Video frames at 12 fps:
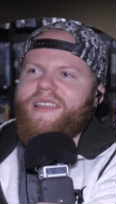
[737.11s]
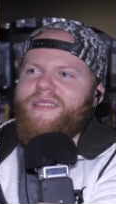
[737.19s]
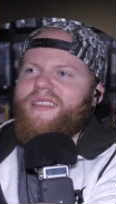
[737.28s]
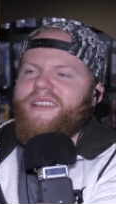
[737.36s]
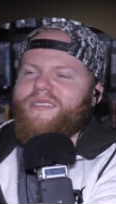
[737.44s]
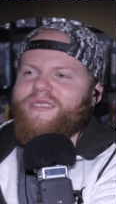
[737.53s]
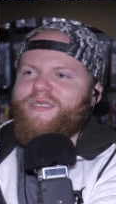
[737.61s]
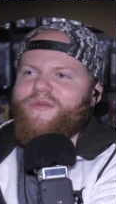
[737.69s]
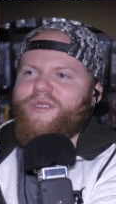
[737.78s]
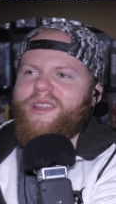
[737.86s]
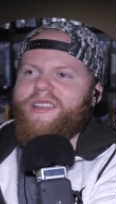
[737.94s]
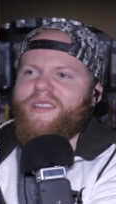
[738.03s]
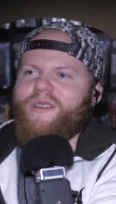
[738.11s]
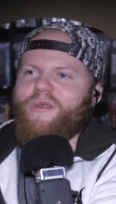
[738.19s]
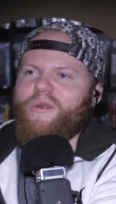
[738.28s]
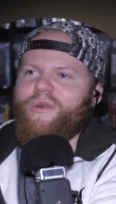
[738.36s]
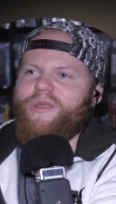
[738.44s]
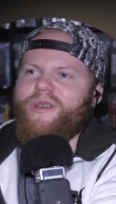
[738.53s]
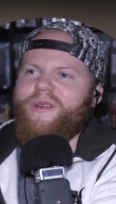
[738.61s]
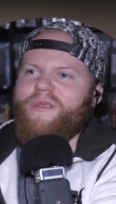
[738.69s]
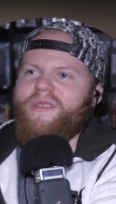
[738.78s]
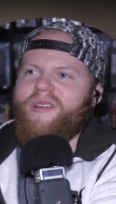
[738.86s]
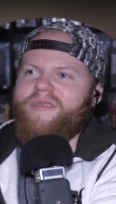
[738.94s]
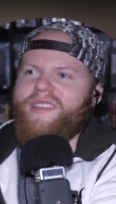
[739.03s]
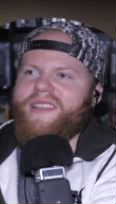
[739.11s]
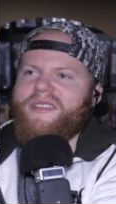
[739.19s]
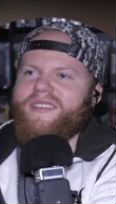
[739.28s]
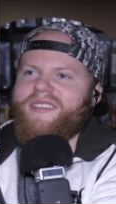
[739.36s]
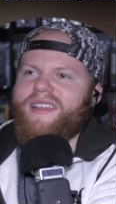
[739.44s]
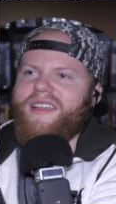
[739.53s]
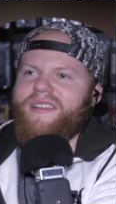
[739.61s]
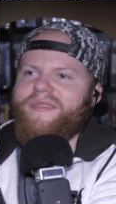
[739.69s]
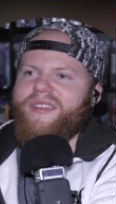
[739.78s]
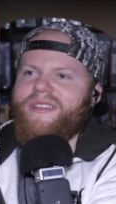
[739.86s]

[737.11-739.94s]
That thing looks freaking cool, though. Love the design of